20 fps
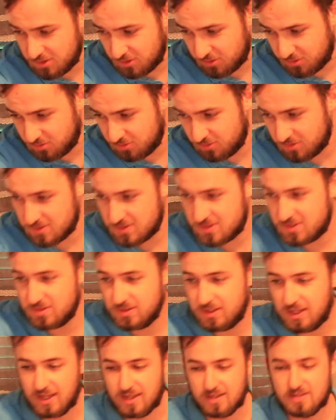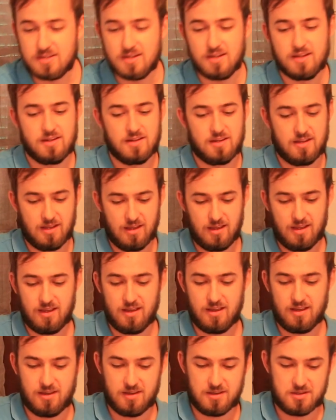you to get
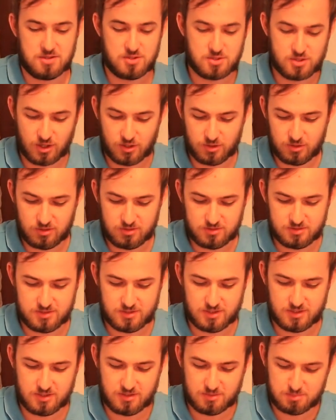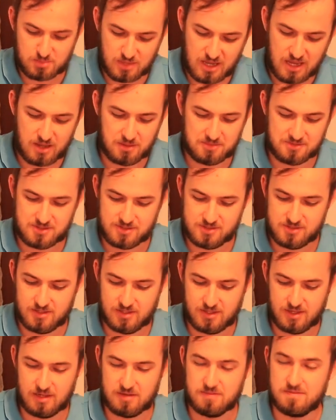gold,
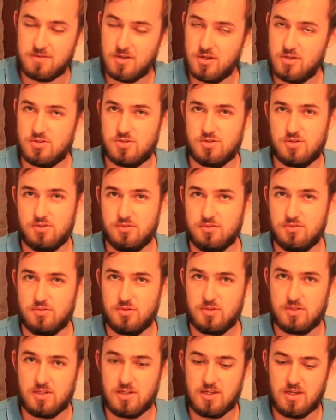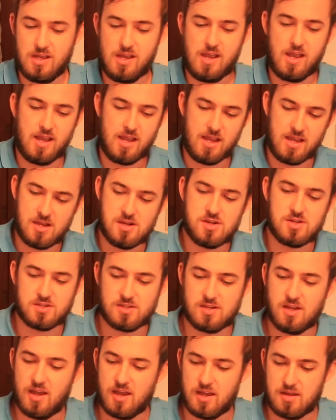marble and virtue each
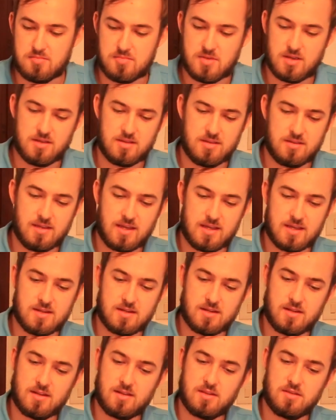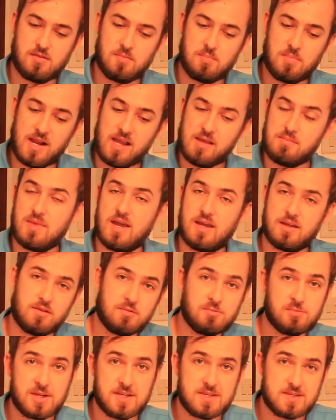time that the black
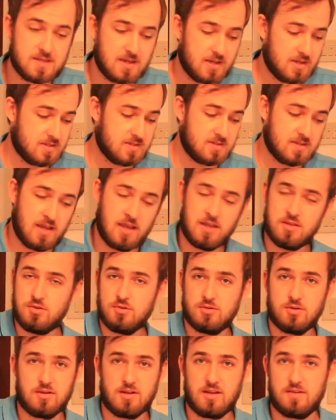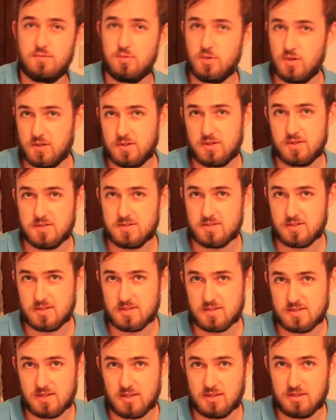market resets and you don't have workers
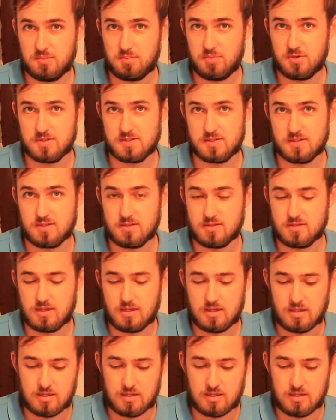inside the prison.